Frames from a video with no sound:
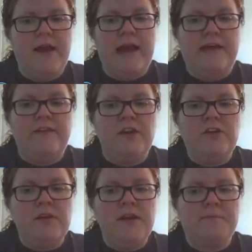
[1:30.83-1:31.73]
And then
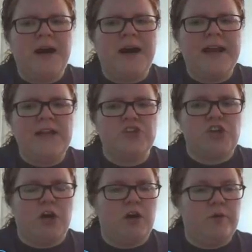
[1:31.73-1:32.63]
you need a pint
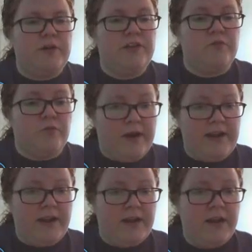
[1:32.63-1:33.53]
jar with a
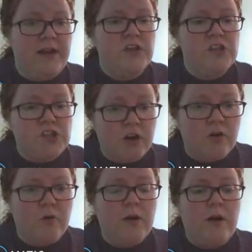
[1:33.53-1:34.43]
ring. So